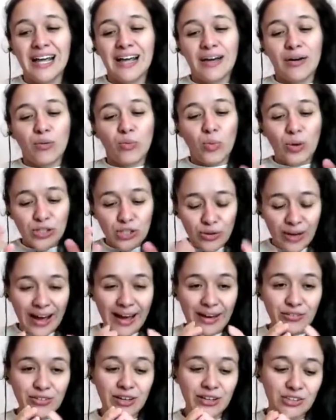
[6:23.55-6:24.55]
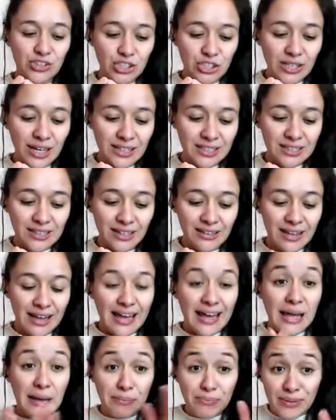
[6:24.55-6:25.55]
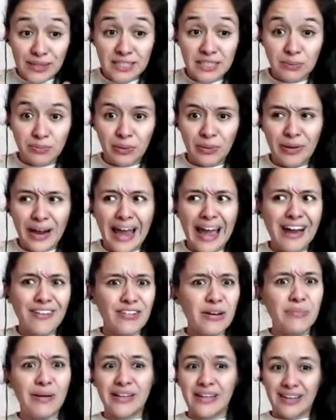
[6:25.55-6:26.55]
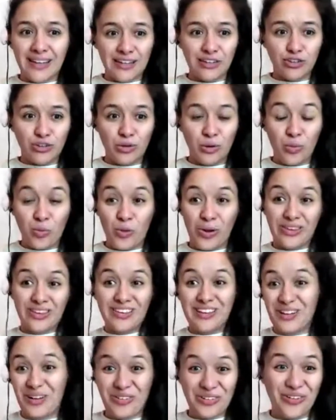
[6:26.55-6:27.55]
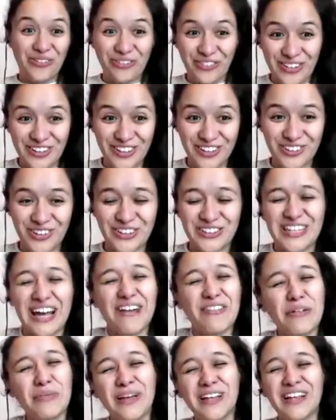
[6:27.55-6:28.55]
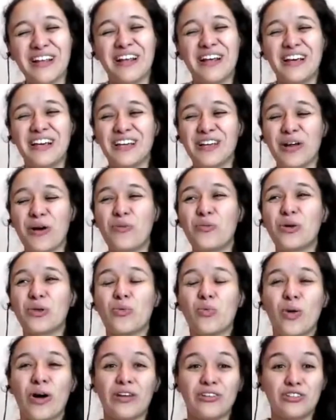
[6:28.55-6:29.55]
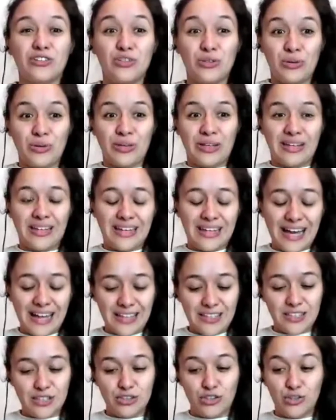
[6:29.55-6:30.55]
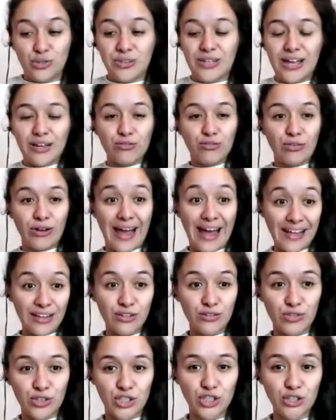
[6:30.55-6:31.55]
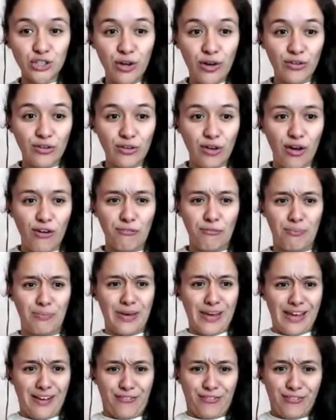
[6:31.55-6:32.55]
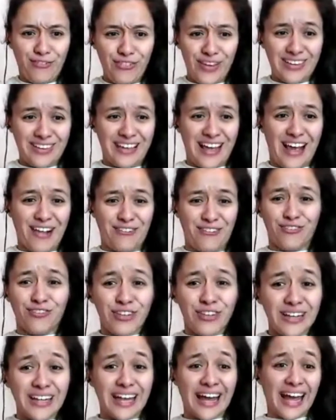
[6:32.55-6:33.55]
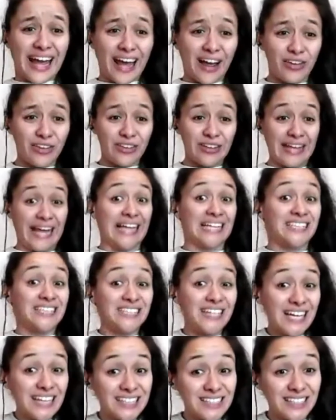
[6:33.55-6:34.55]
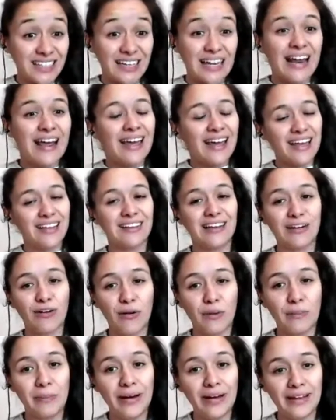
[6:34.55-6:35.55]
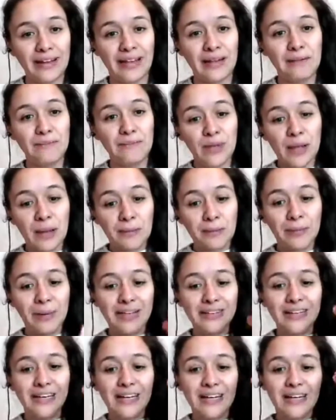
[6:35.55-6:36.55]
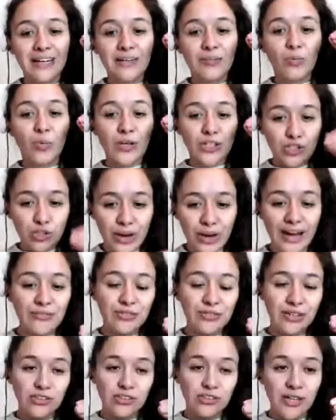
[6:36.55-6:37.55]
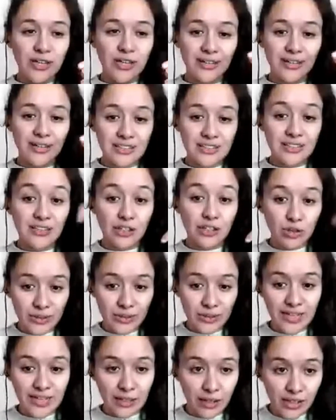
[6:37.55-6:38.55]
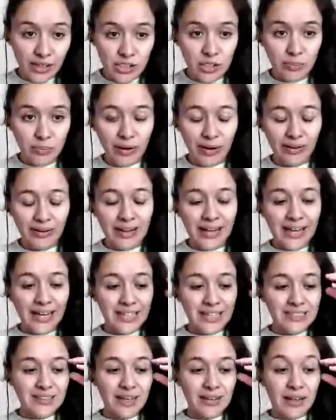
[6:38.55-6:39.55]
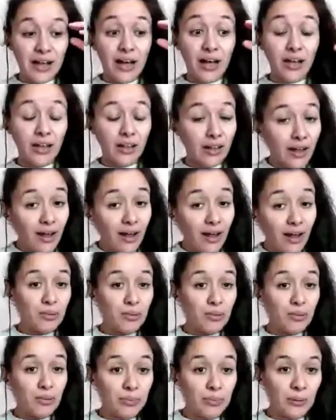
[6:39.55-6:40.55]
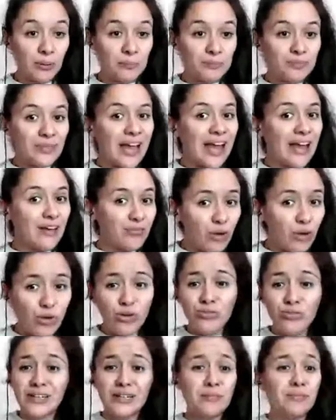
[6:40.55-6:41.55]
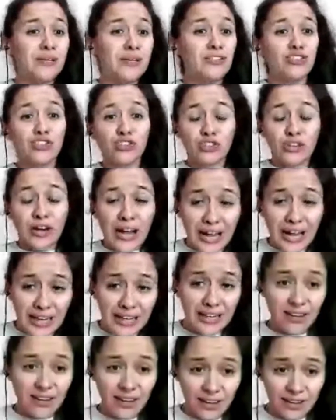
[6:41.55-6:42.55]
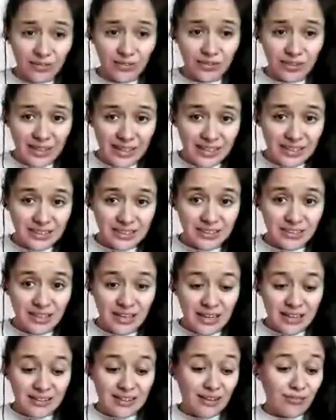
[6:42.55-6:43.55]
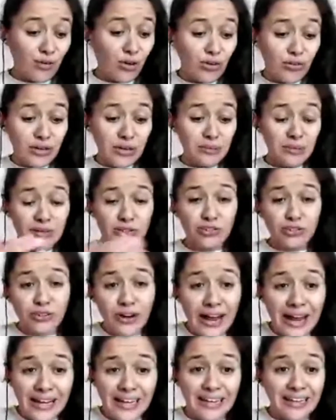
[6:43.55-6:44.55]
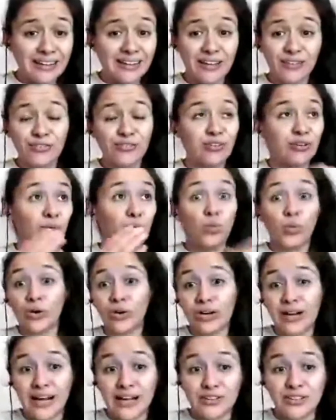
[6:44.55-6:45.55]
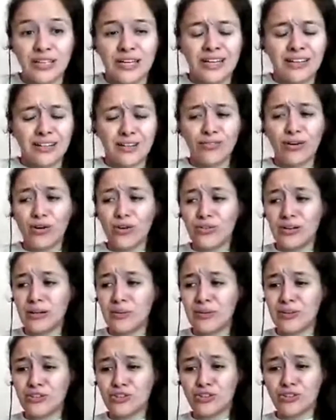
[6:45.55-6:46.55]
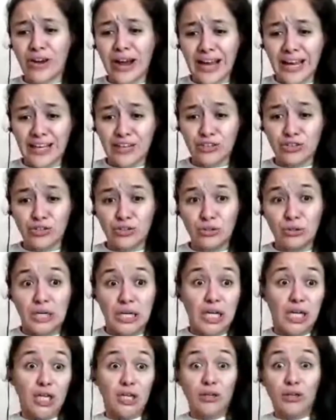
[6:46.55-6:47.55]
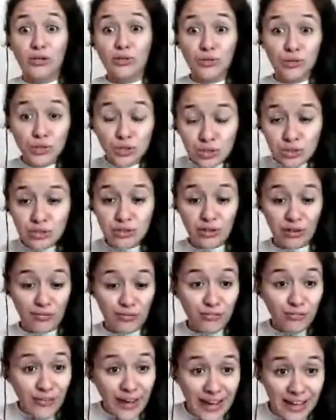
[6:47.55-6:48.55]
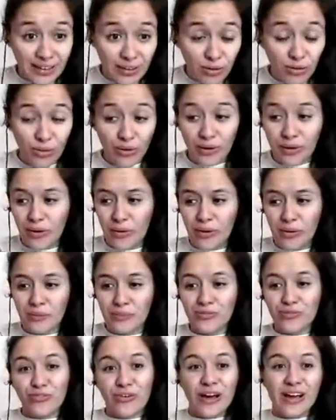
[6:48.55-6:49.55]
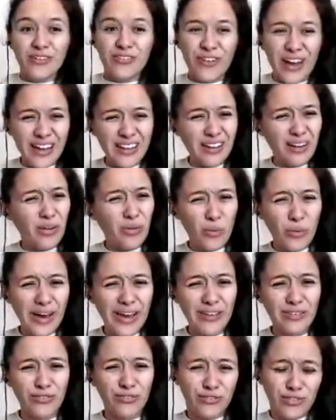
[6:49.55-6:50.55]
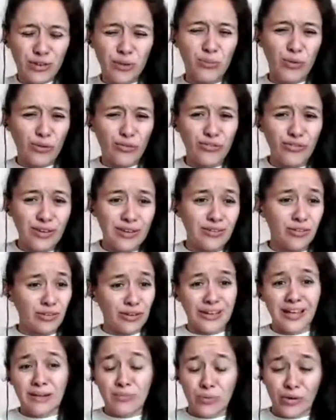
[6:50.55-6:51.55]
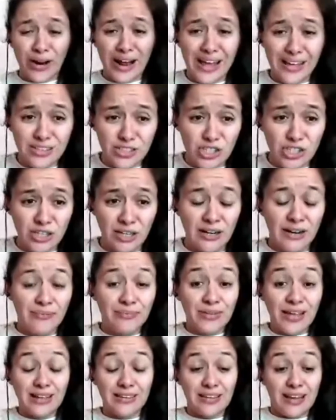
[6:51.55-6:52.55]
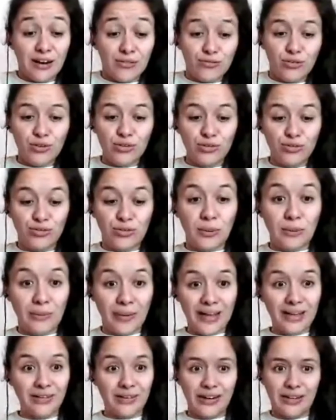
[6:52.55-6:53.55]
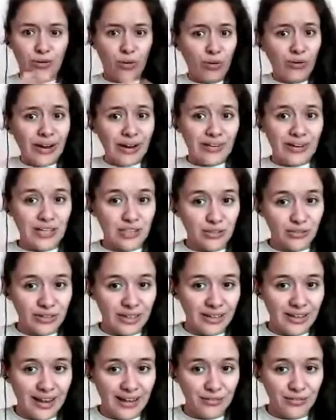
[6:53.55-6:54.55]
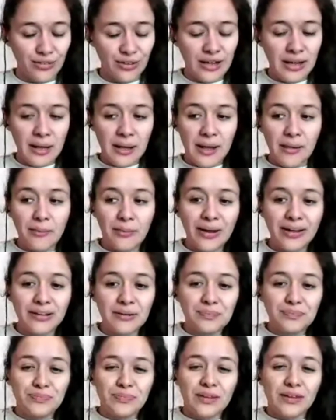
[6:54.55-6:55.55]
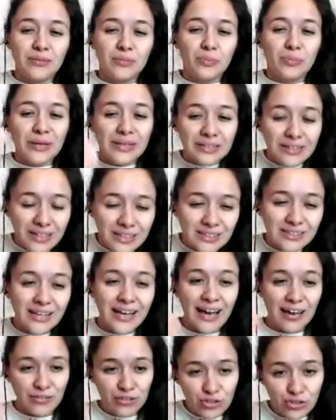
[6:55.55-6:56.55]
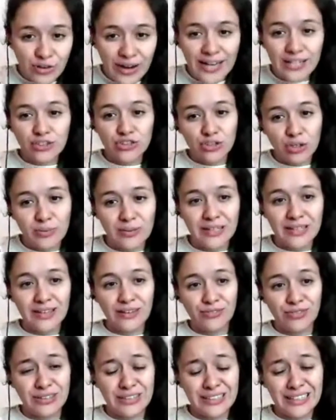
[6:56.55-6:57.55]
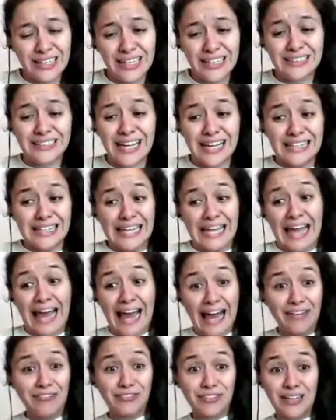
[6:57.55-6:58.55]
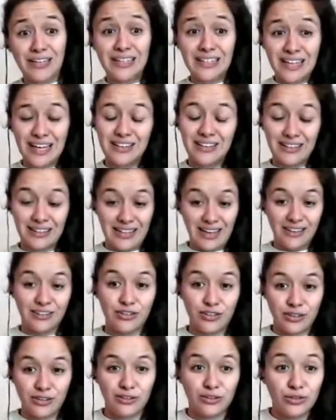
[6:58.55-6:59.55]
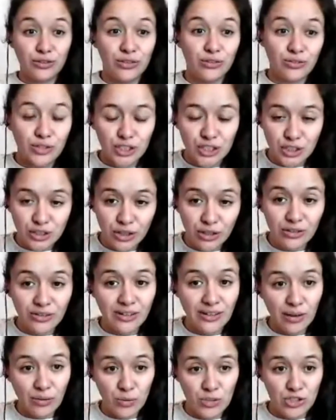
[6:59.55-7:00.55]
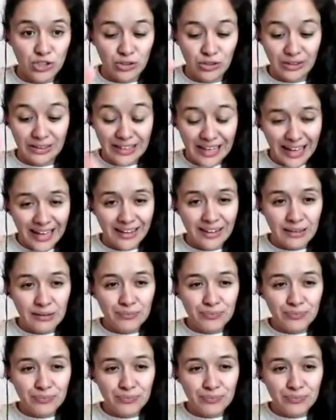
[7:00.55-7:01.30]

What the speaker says: What you have to understand is that in principle, everybody can do with, you know, your fitness course. Everybody, you know, would want to get to that end result of being fit and feeling healthy and sexy in their own body. But what you have to understand, and this is the human psychology part, is that a lot of people have already been trying a lot of things. They've already been trying different workouts. They've already been trying to lose the fat or finding a way to feel more fit and to get more energy and therefore to feel better in all areas of their life. But because they have tried so many different things and they have not yet gotten to the result that they wish to get,